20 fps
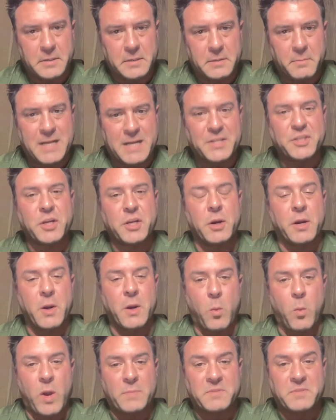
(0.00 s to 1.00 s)
by sharing a
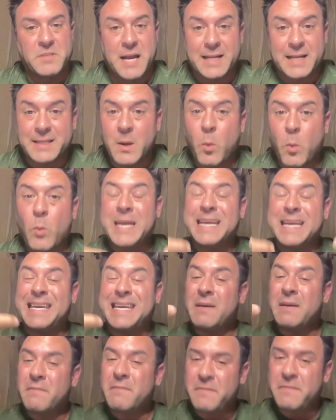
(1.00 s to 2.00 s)
website that we
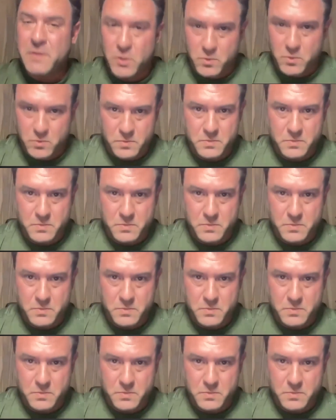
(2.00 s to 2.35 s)
give you.